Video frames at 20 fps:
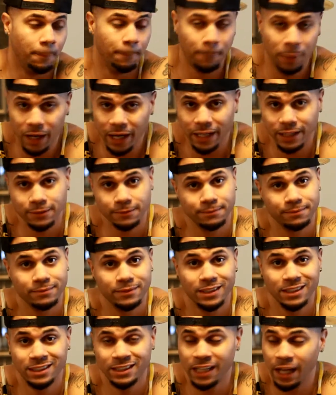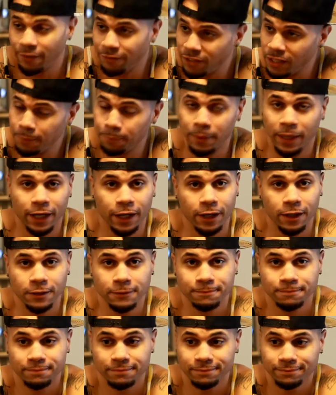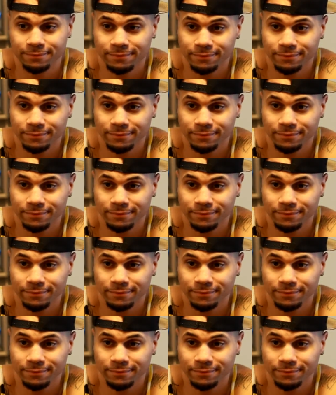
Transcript: But it's definitely bigger.